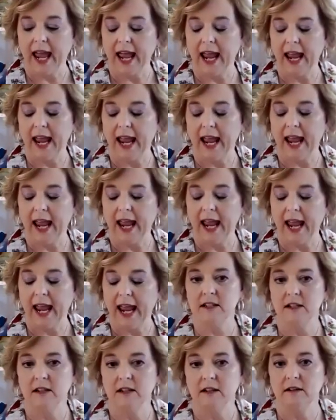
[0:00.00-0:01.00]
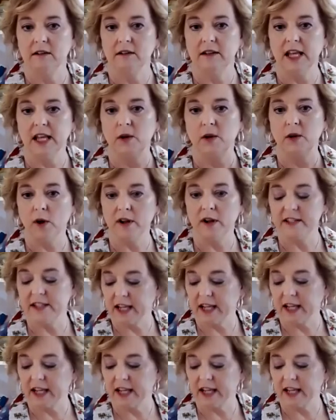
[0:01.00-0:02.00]
And then once
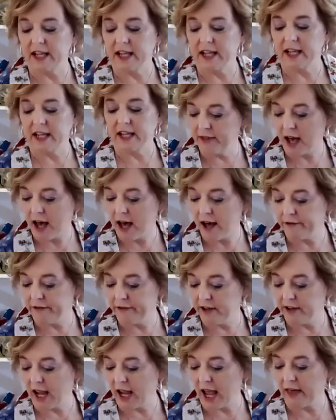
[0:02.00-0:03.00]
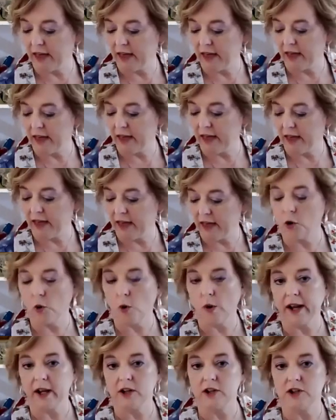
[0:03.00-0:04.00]
they come out of the oven, then you're
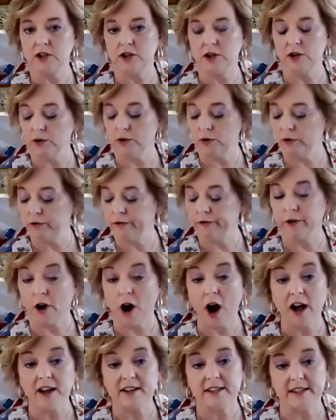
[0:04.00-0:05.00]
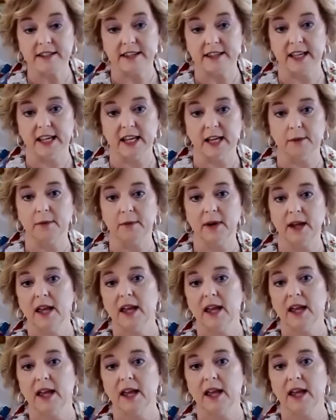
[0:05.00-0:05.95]
going to frost them.